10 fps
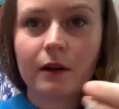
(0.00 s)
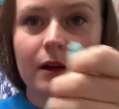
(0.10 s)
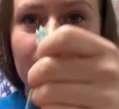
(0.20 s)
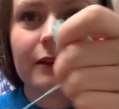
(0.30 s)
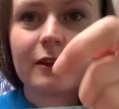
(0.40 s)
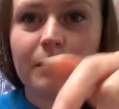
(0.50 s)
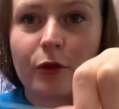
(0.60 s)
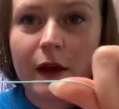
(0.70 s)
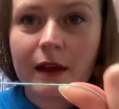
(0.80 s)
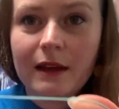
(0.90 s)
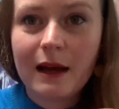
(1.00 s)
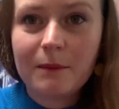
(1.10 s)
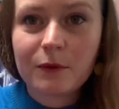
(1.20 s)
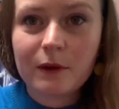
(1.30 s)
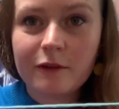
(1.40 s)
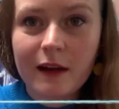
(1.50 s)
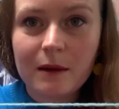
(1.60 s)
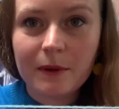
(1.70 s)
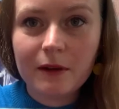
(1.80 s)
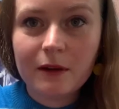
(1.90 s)
some thicker lambswool
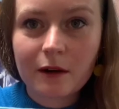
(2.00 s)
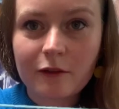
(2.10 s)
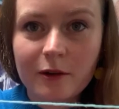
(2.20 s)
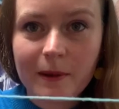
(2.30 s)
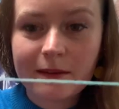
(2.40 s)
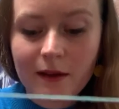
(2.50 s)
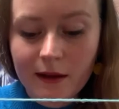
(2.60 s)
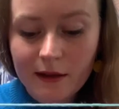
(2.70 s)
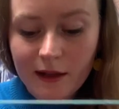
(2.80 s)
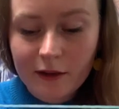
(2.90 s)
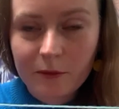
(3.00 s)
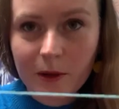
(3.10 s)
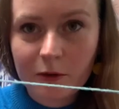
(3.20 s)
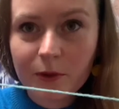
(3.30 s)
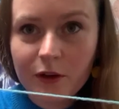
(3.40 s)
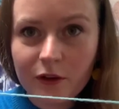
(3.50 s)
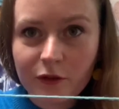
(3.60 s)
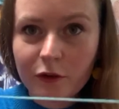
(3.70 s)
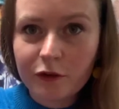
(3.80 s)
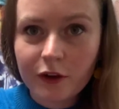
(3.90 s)
available from my site, and that's much more
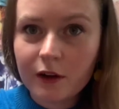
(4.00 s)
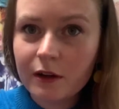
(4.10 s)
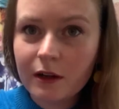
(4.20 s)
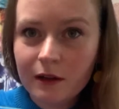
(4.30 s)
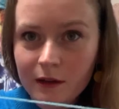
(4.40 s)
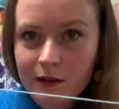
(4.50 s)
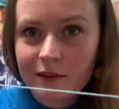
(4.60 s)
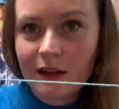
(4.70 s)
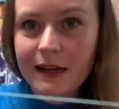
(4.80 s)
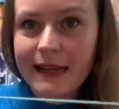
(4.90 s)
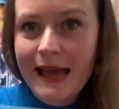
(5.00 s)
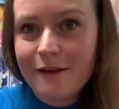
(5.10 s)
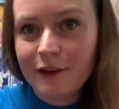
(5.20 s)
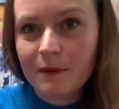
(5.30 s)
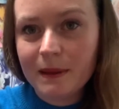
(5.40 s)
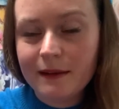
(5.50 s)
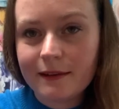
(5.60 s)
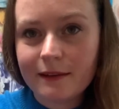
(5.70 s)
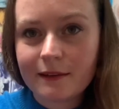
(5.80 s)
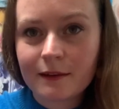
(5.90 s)
useful for slightly heavier
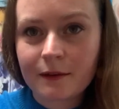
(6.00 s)
pieces.